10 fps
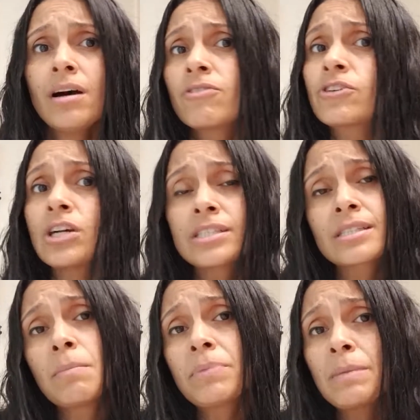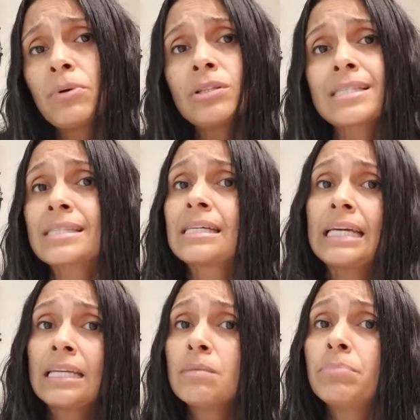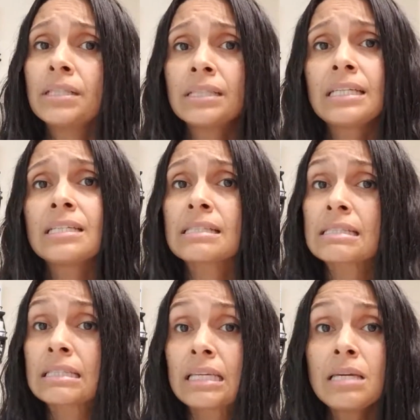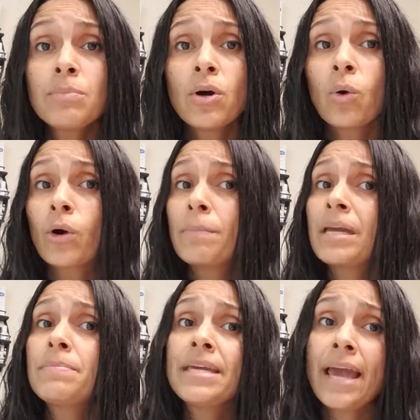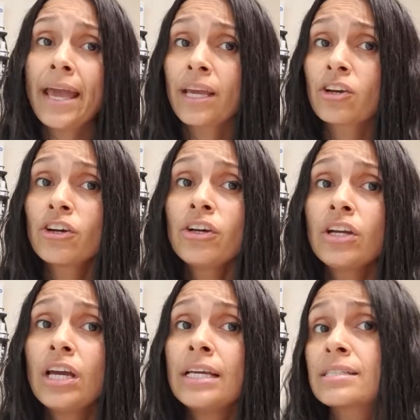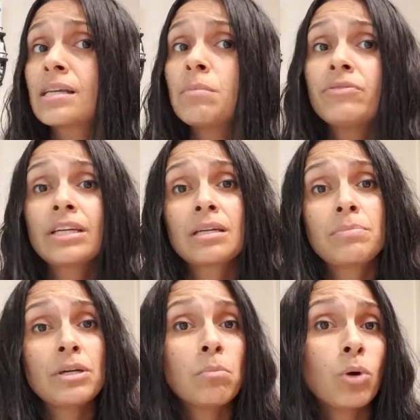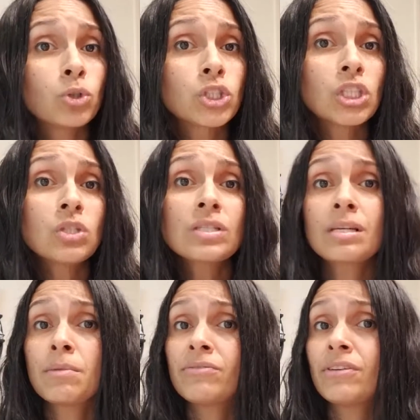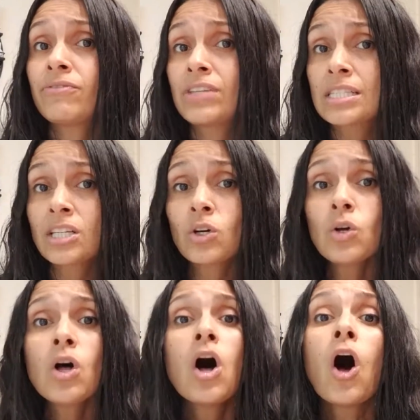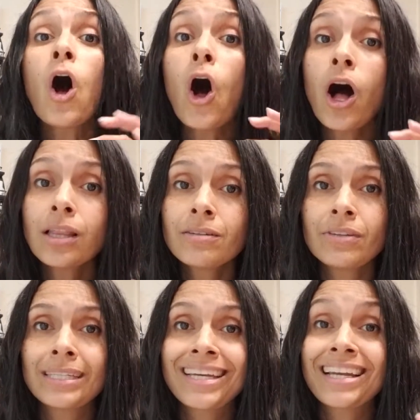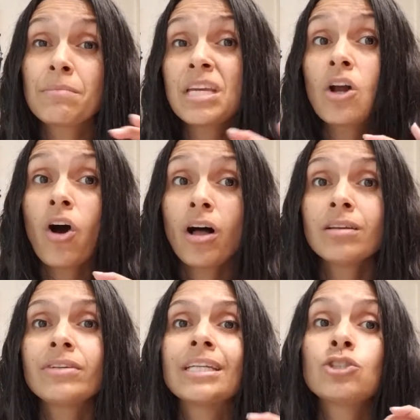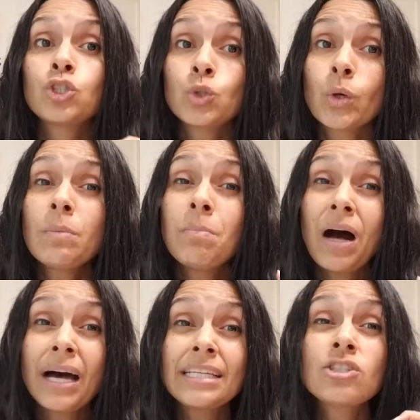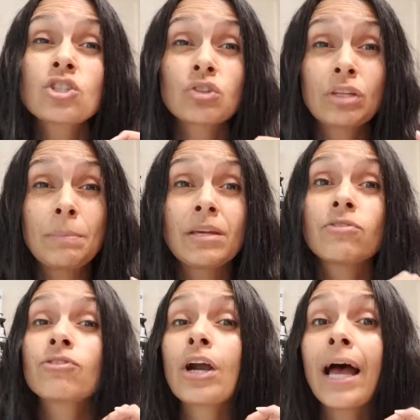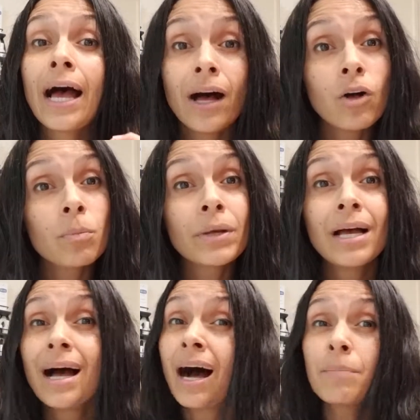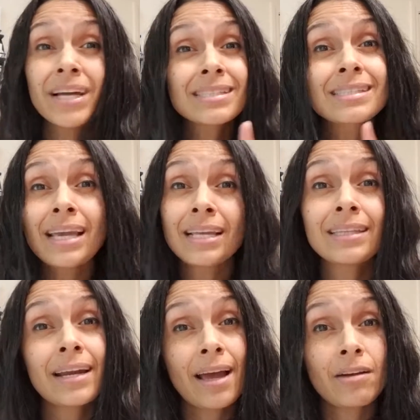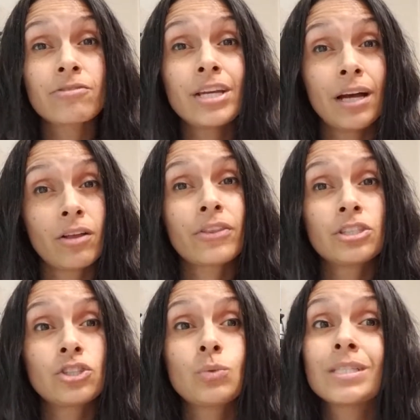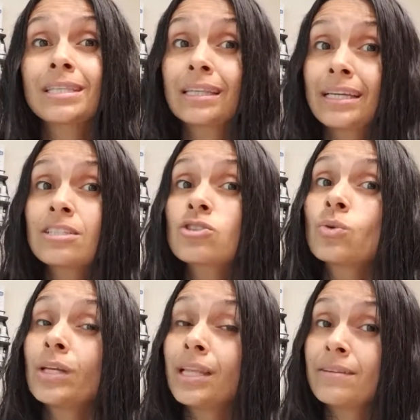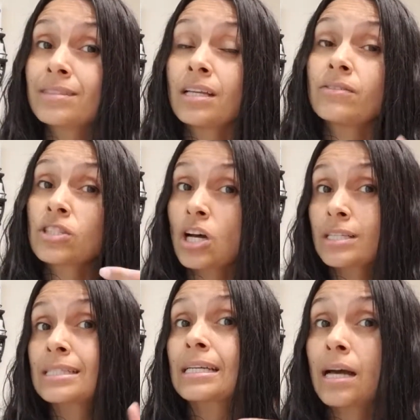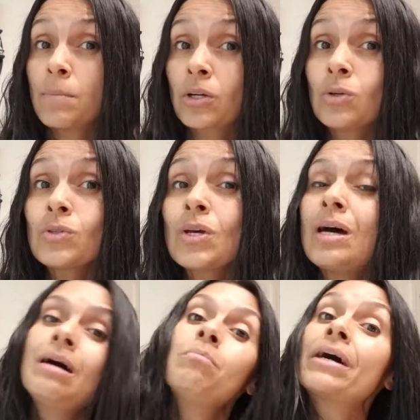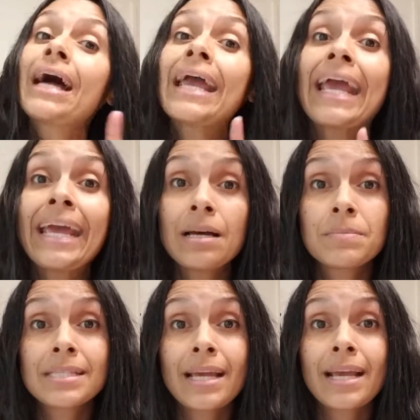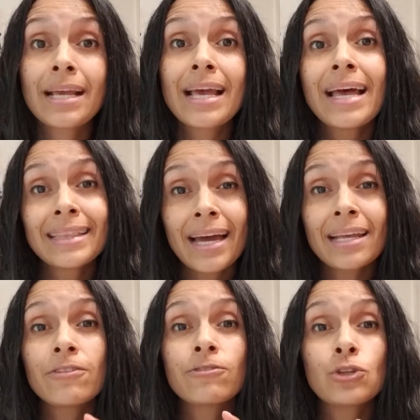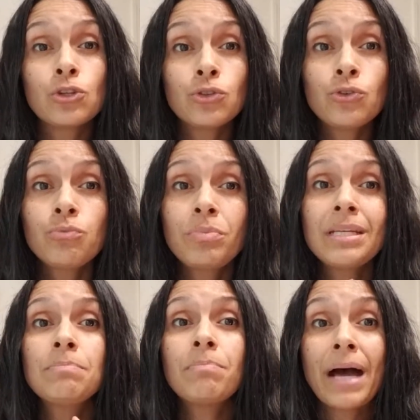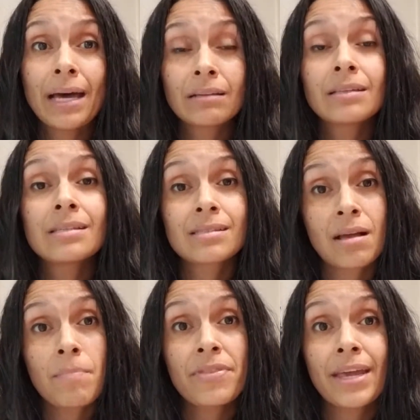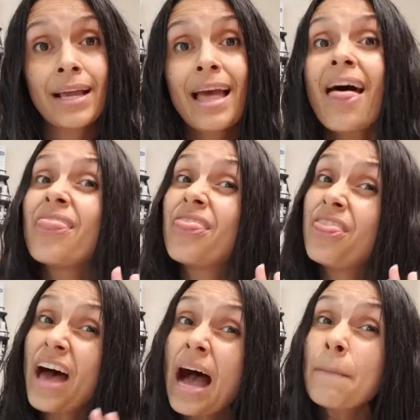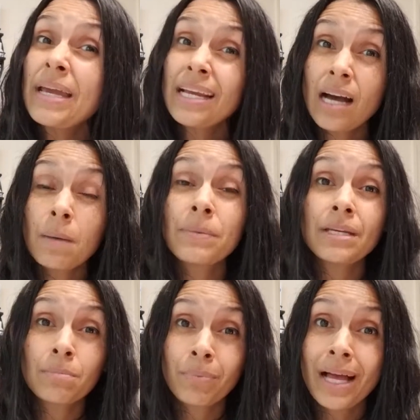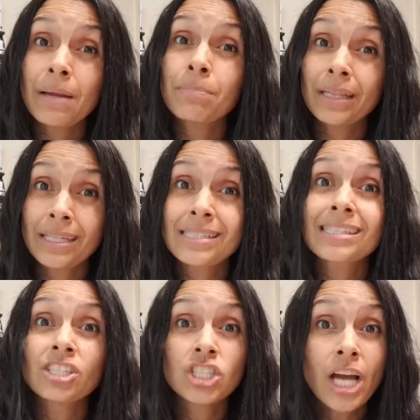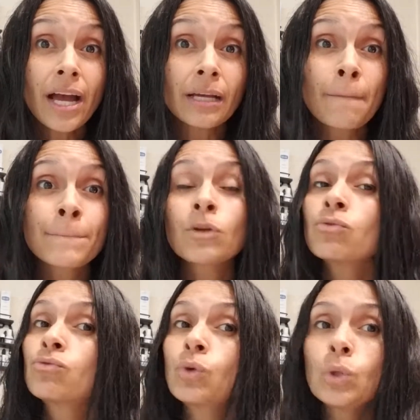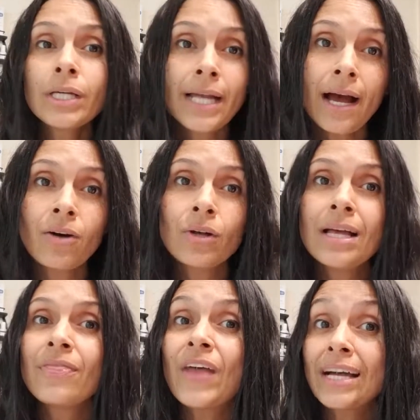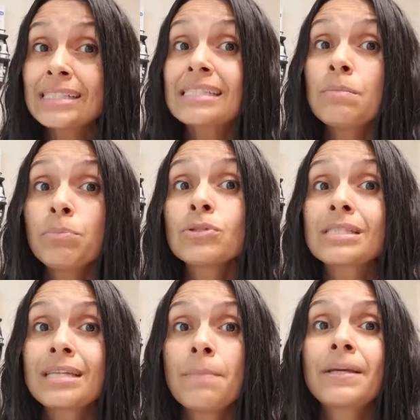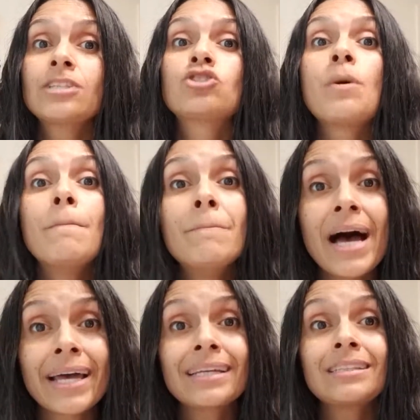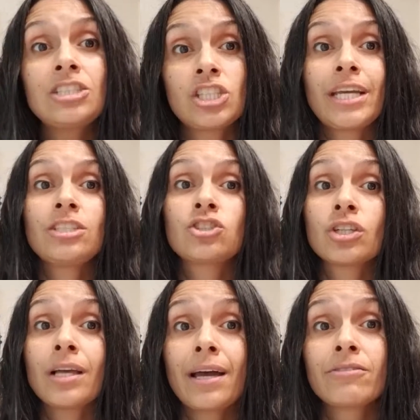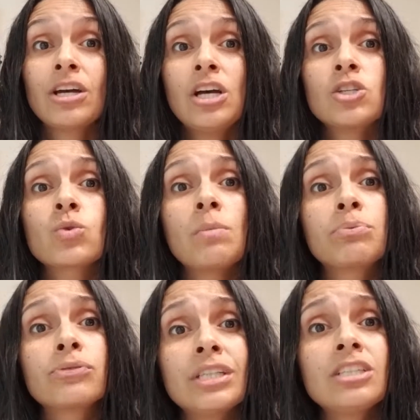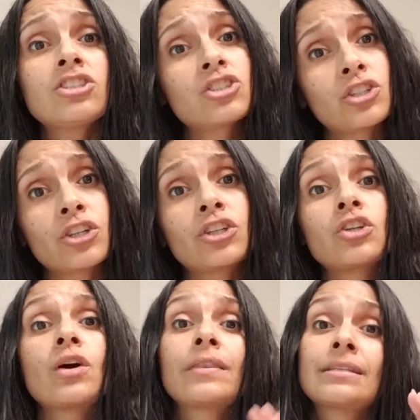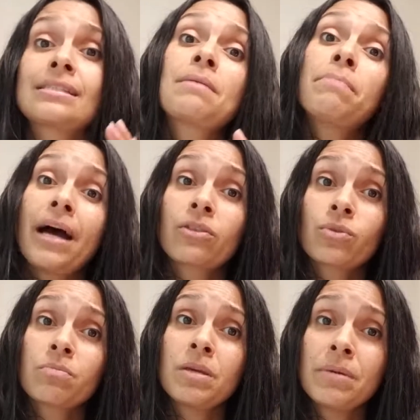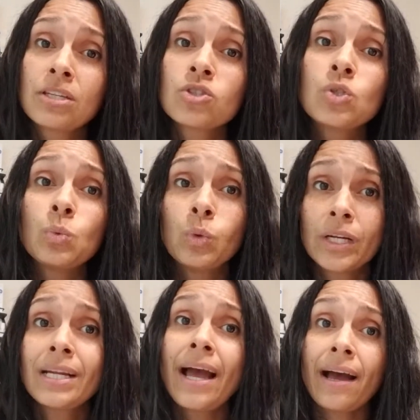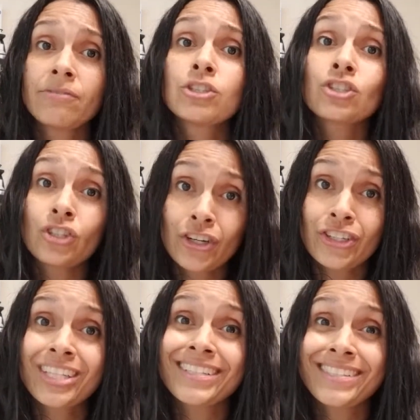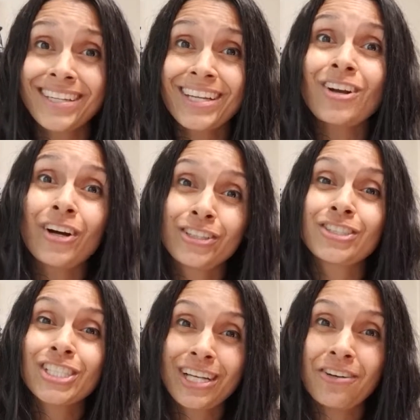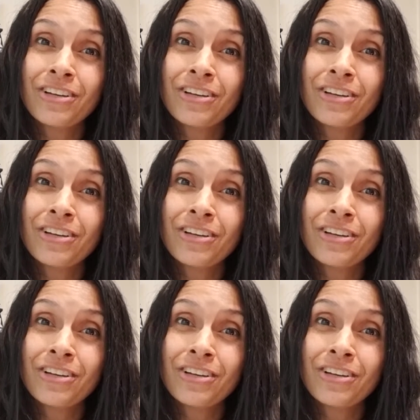For some people, it's the inability to sleep or maybe anger. Some of it could be emotional, some of it physical. All of it, and I mean all of it, is your body screaming for help. I'm not saying that every health issue is linked to a lifestyle of toxic chemicals, but I am saying that if you've been battling something, that may not be a bad place to check. Rule it out. That simple step can dramatically change your life. So I'm pretty sure you're on the same path with me because you wouldn't have your starter kit sitting on your shelf.